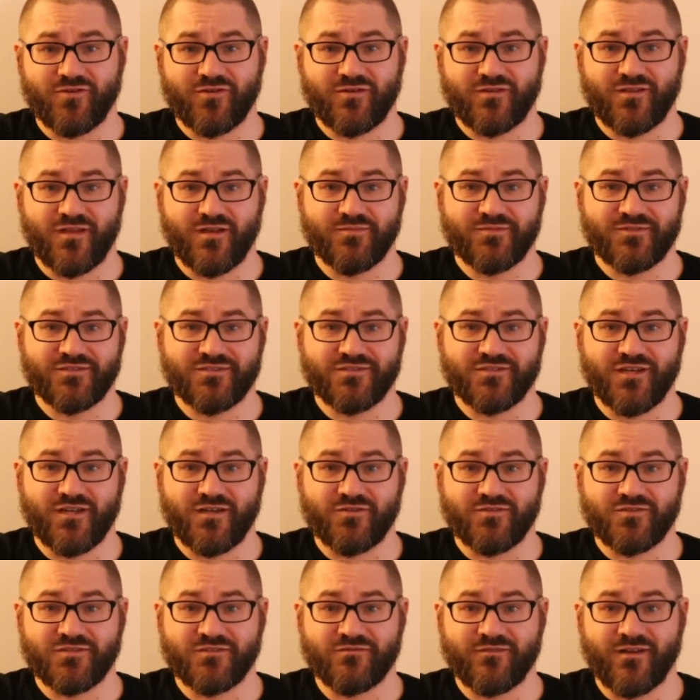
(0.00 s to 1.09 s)
clubs in
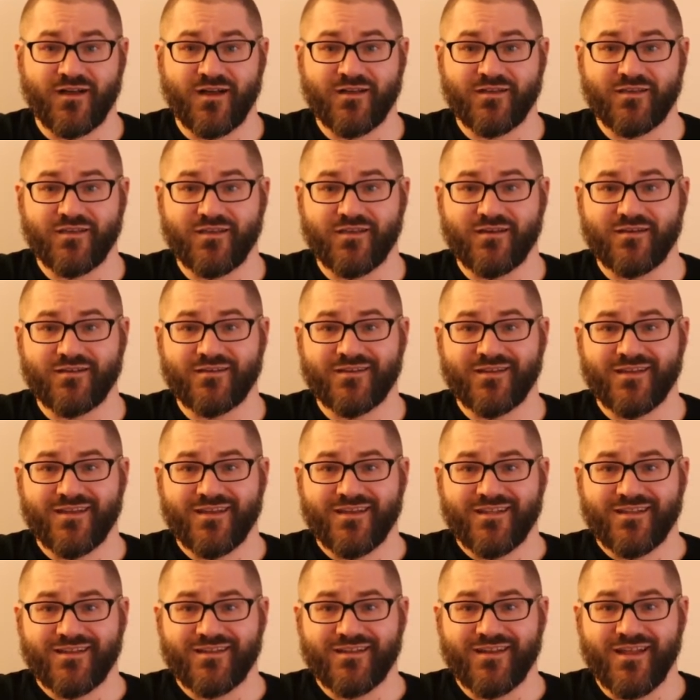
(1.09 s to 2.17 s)
Czechoslovakia.
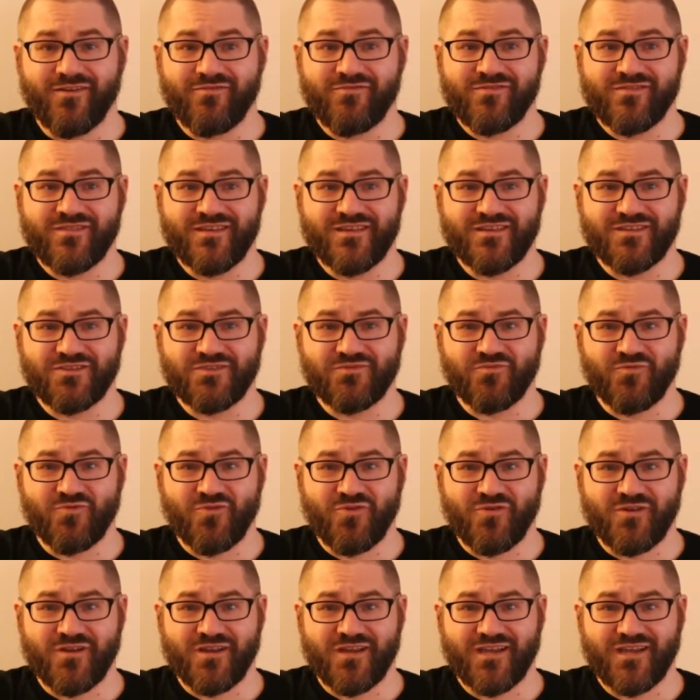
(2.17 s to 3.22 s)
Now these were